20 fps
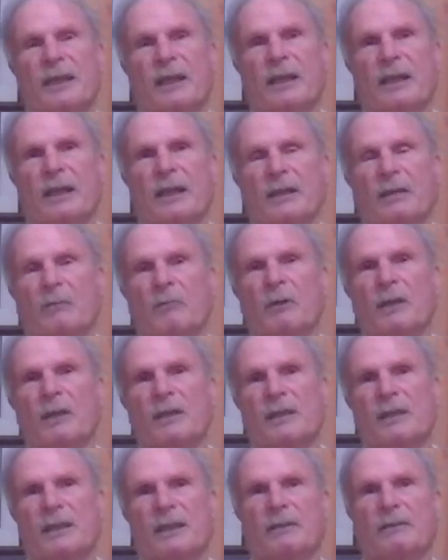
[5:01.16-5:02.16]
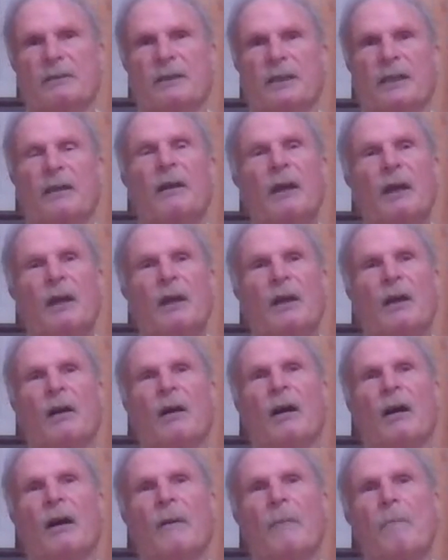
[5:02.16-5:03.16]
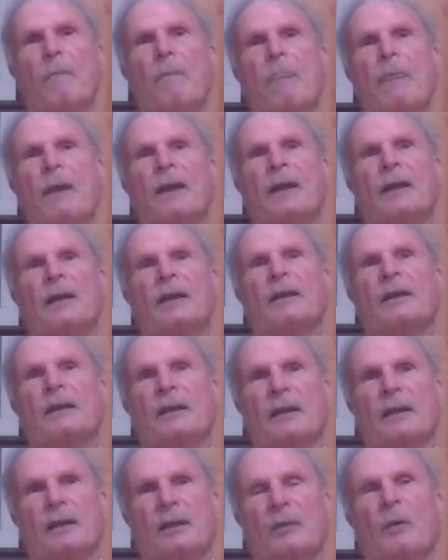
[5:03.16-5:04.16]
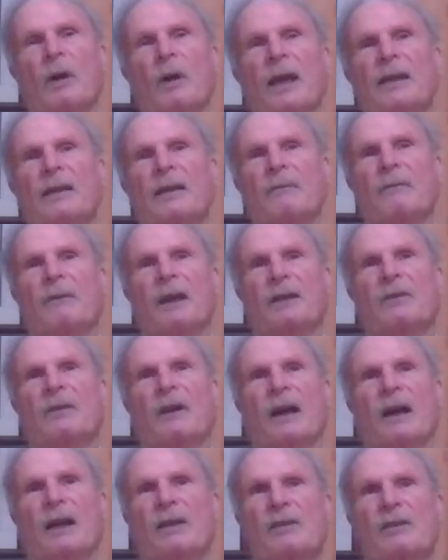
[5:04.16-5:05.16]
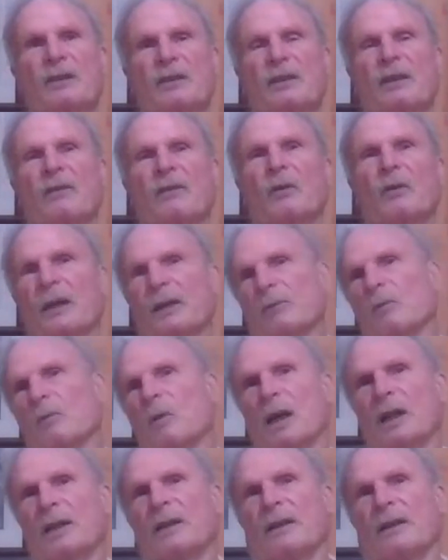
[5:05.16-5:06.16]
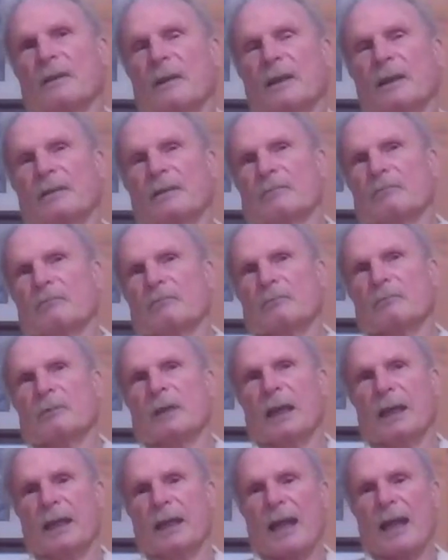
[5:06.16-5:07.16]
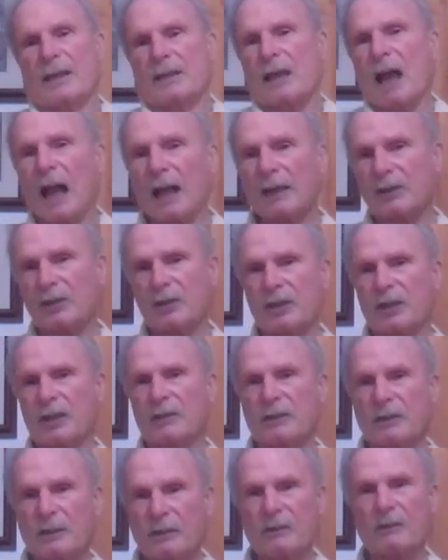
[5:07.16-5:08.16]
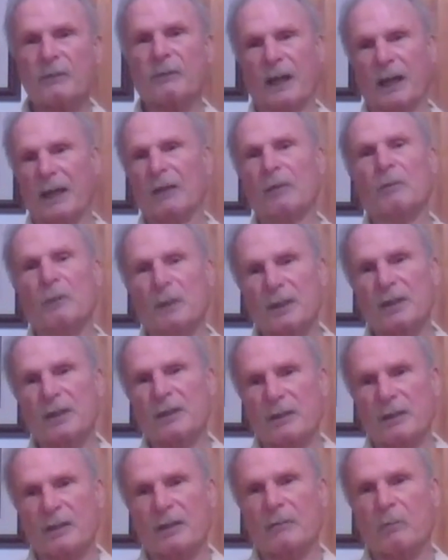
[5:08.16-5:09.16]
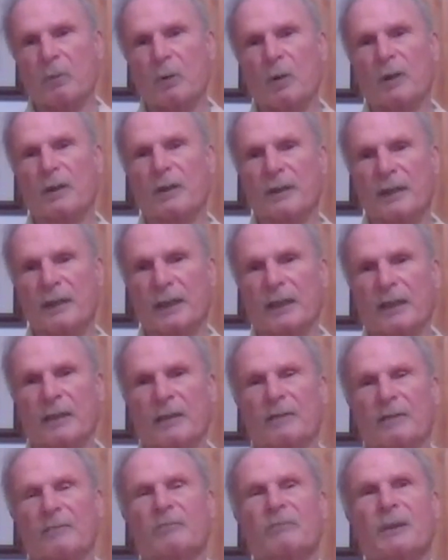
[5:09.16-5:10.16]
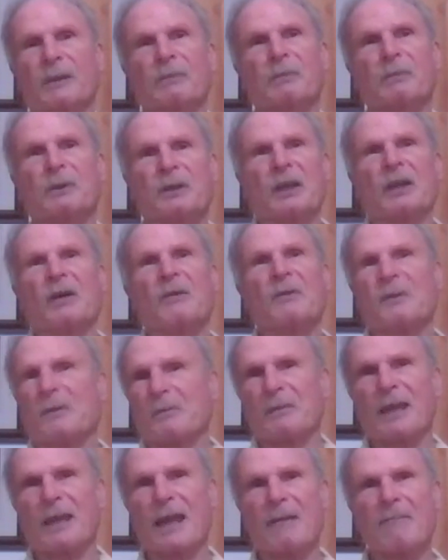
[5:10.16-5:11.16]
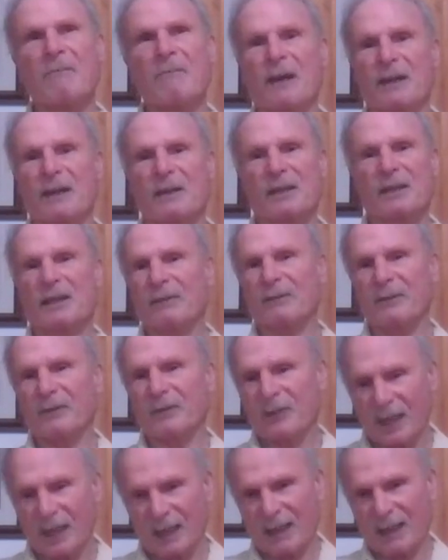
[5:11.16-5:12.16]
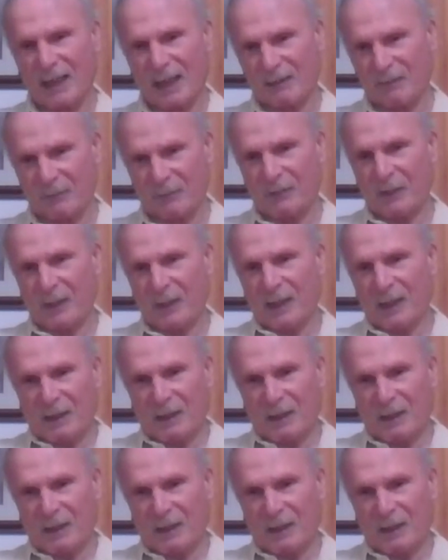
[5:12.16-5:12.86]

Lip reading: of the Santa Ana winds down there. Um, the way it affects fires is several ways. One, it adds oxygen to the fire, which is an important thing. And people know from campfire stuff, if you got a lot of